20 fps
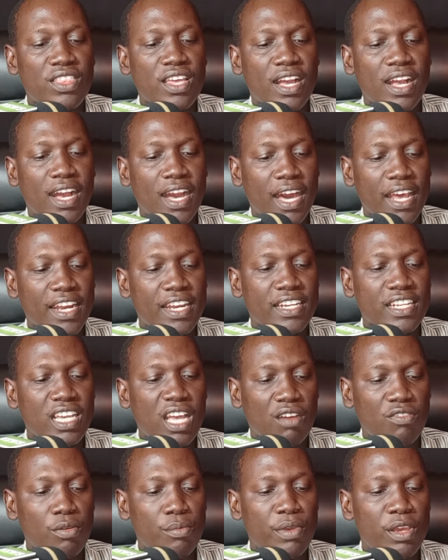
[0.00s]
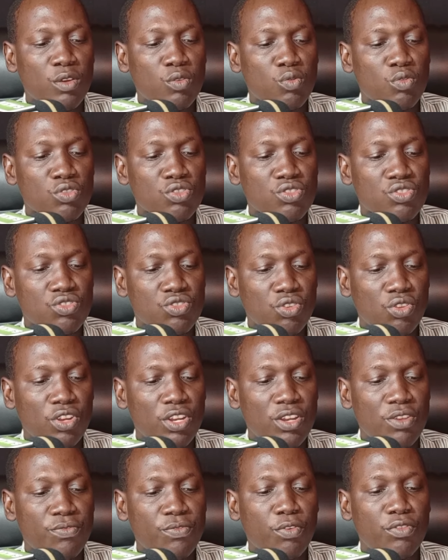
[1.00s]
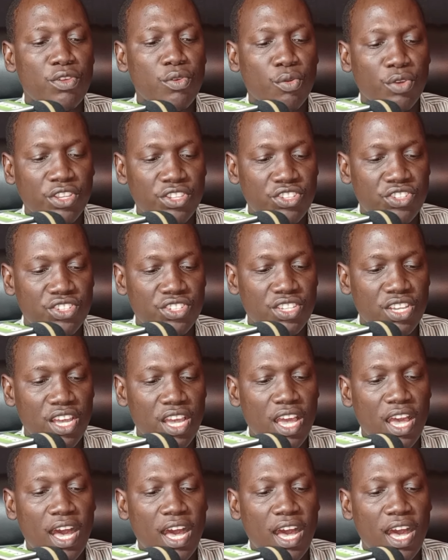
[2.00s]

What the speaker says: the current government was solely for the rich